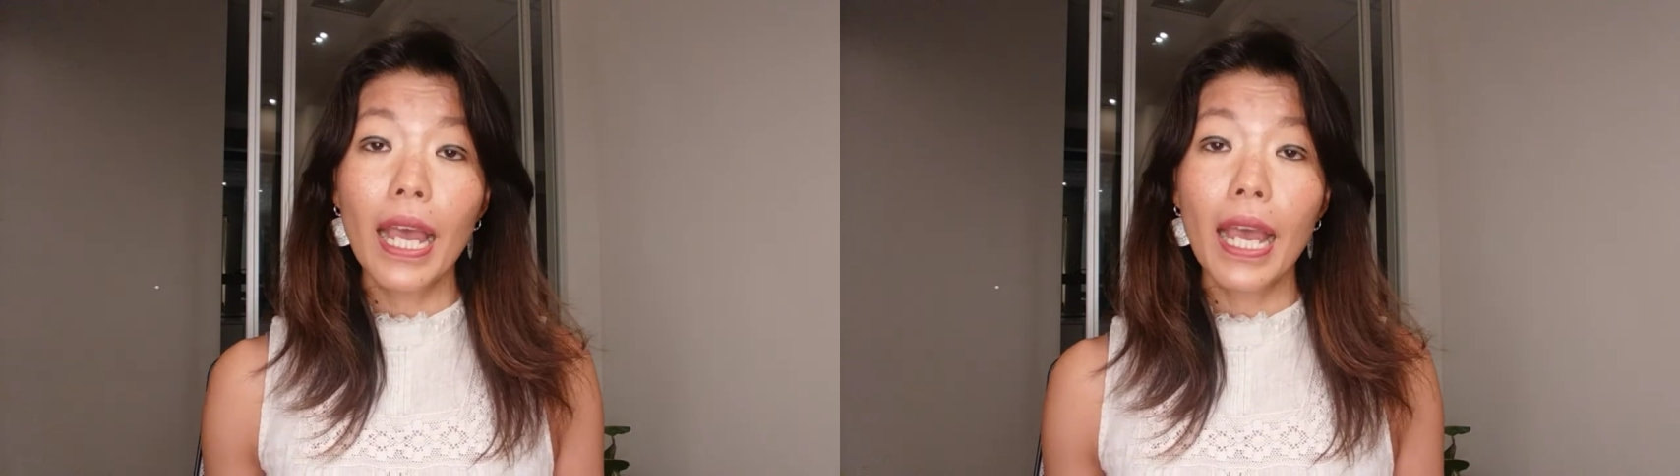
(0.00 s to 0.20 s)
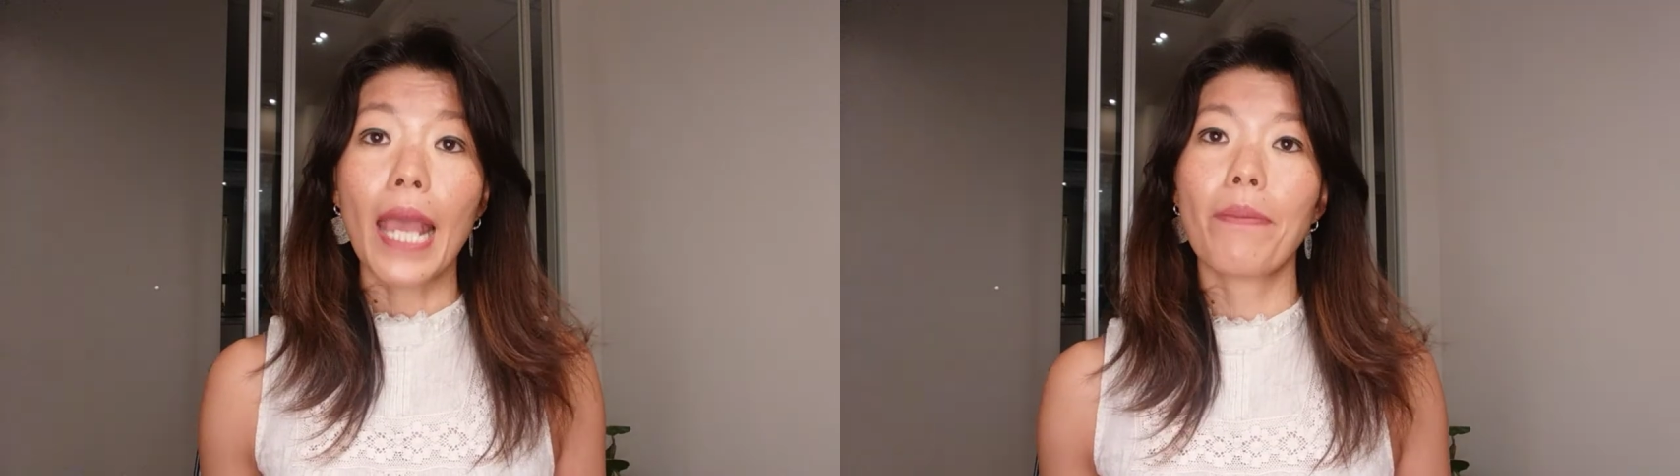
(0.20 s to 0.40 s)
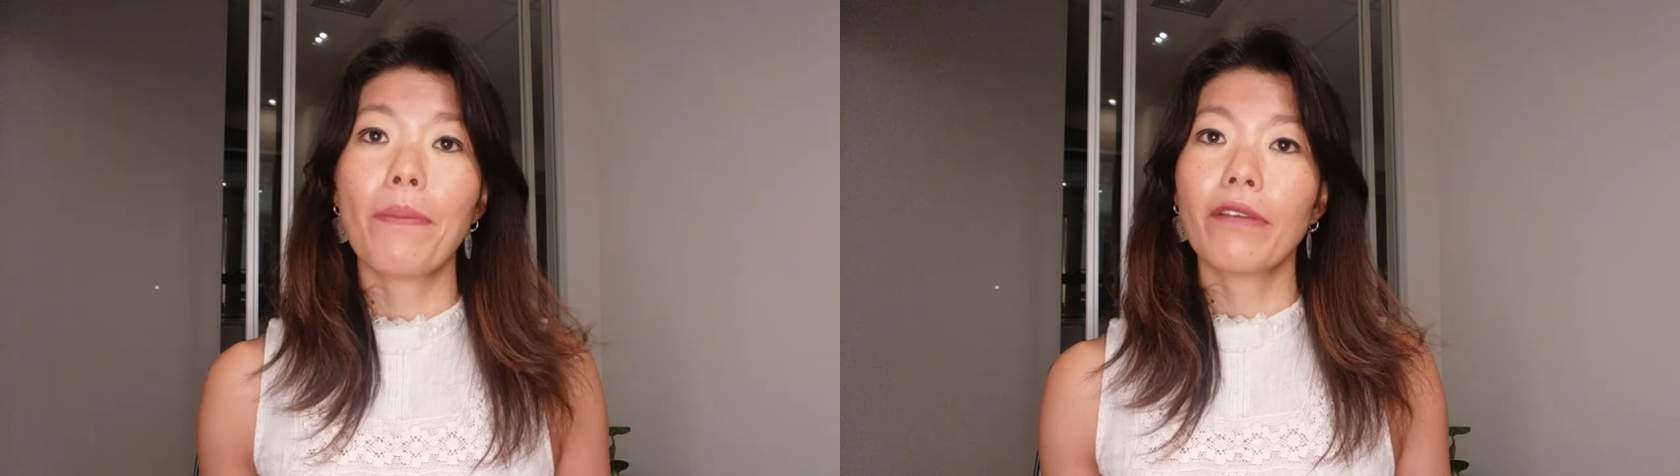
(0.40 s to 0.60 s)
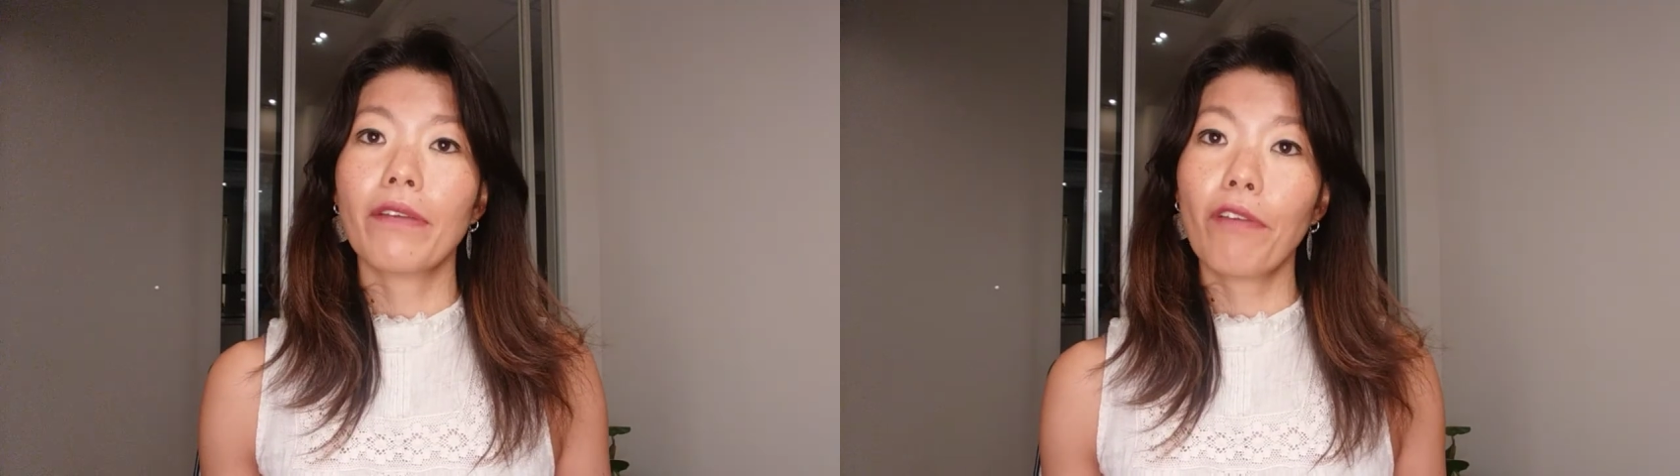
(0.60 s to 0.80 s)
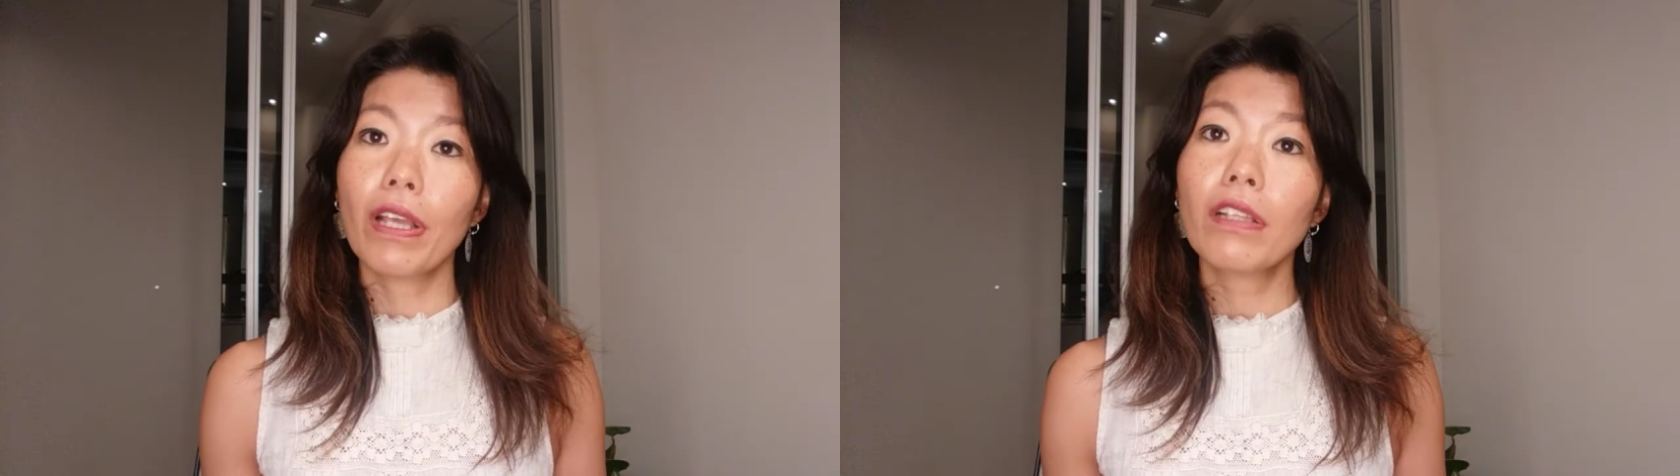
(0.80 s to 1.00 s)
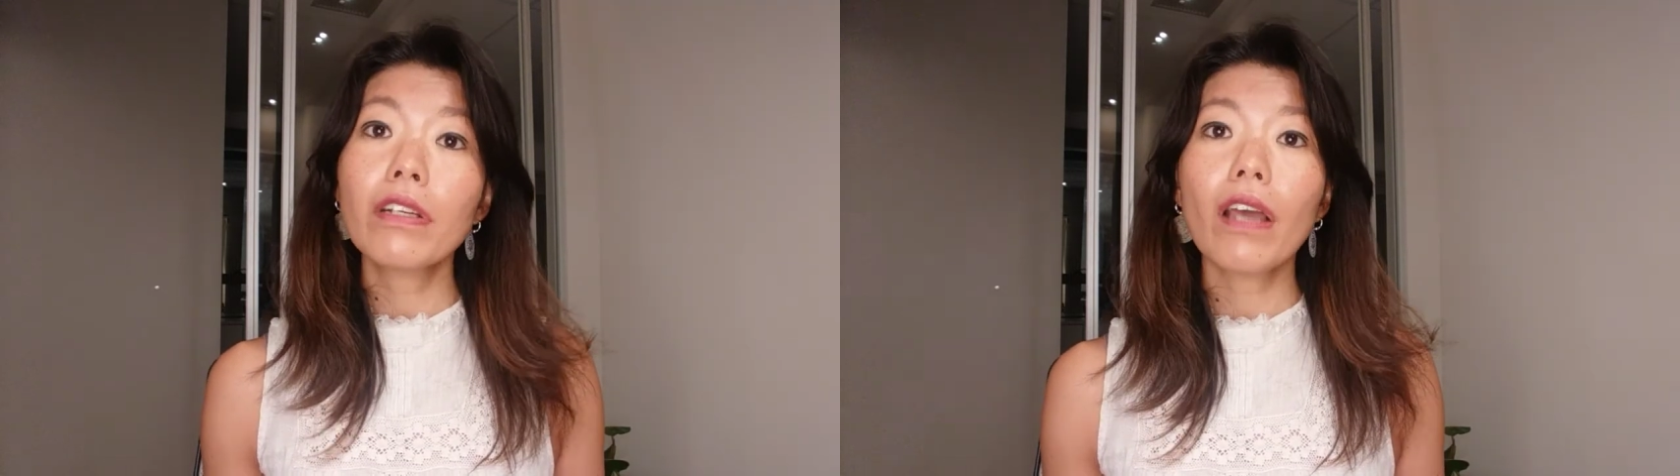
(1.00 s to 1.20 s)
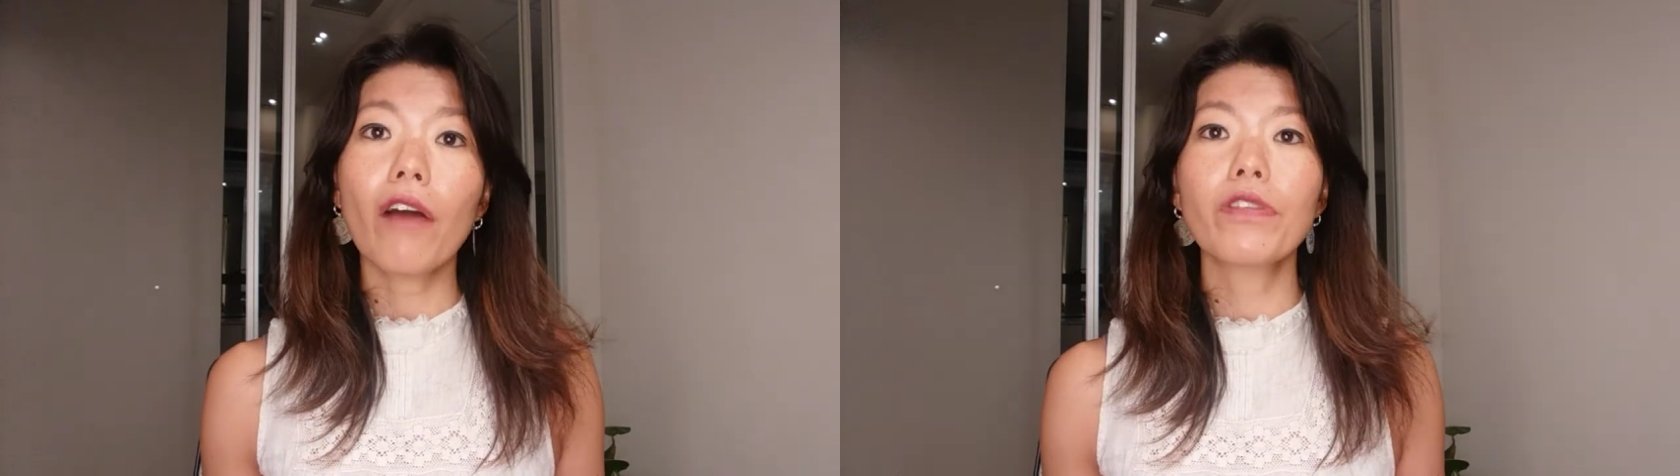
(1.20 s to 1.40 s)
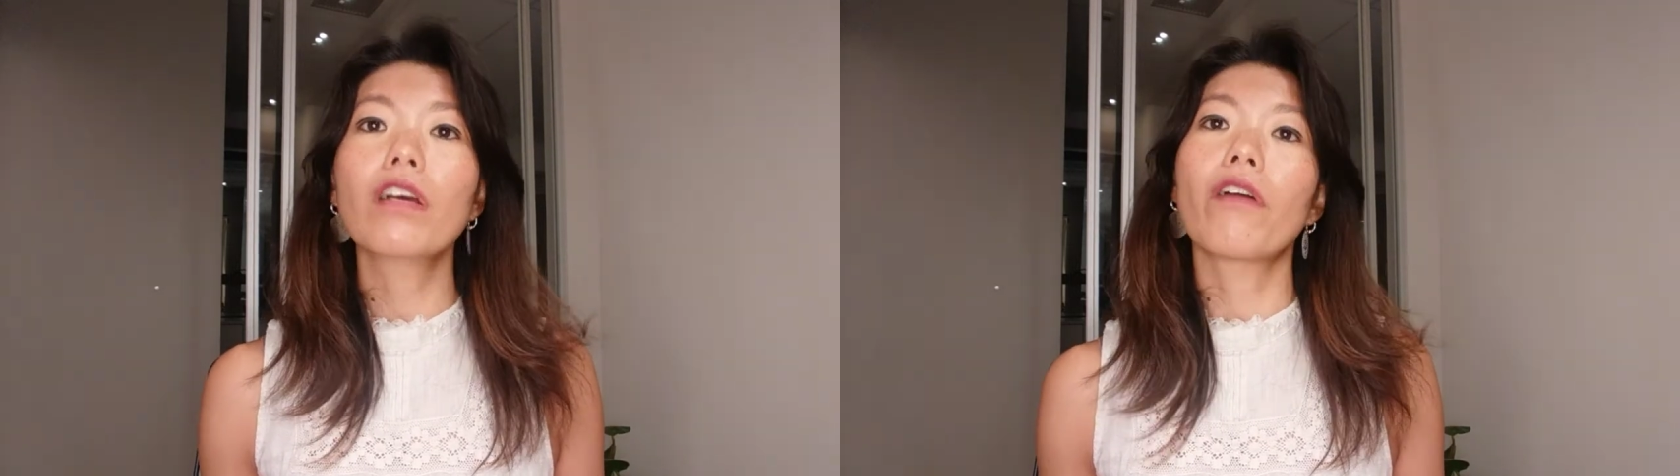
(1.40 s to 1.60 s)
and by the failure
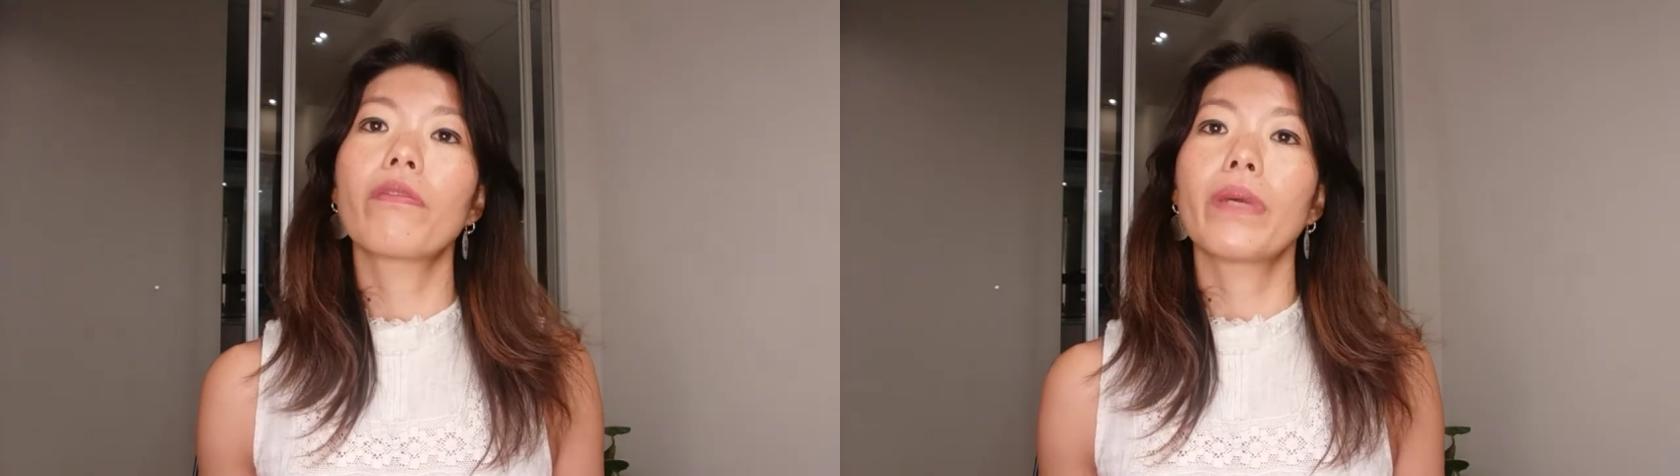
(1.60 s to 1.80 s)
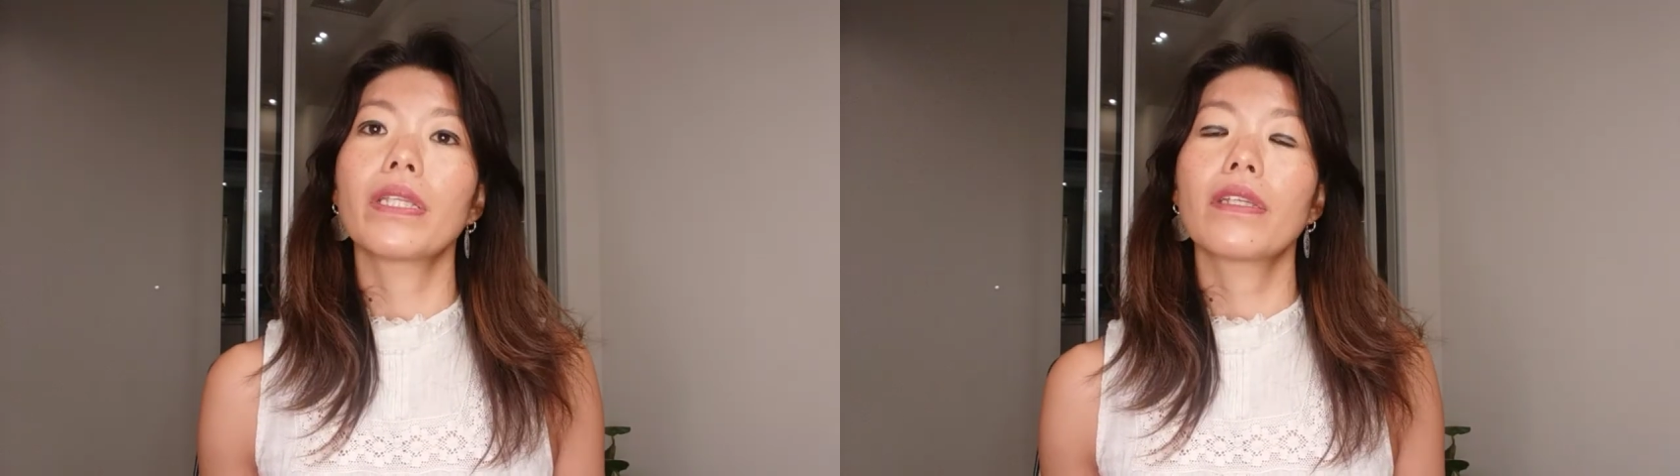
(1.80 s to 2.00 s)
of the government